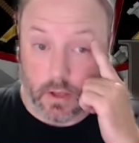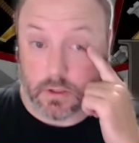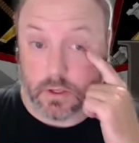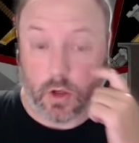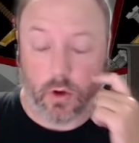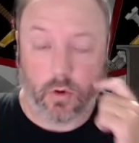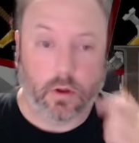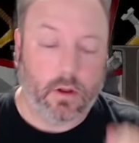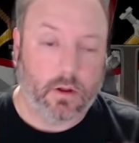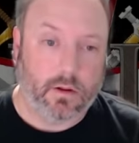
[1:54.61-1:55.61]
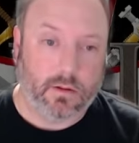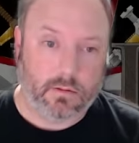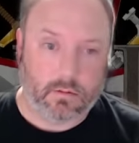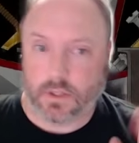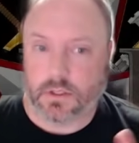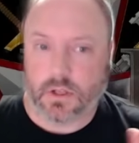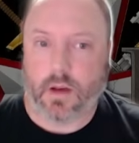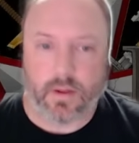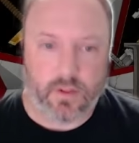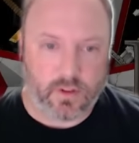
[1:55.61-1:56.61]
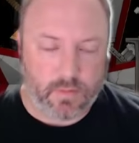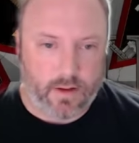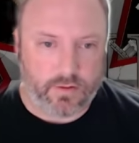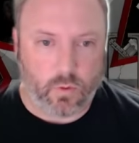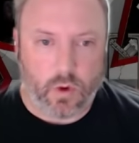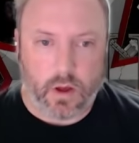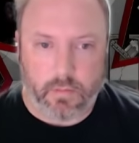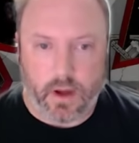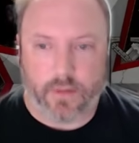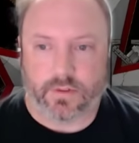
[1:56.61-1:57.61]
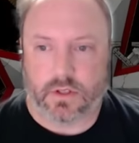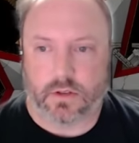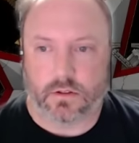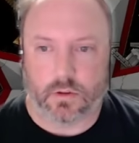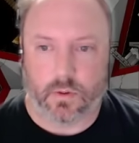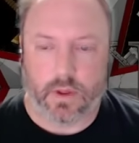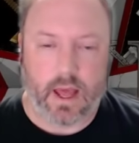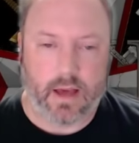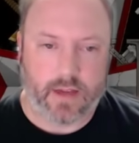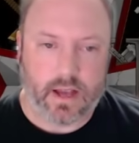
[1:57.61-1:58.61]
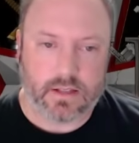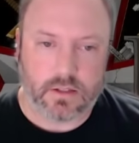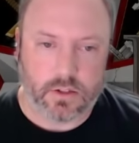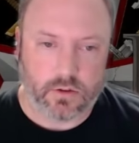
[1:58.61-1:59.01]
So let's talk about those buffs. What buffs do we have access to?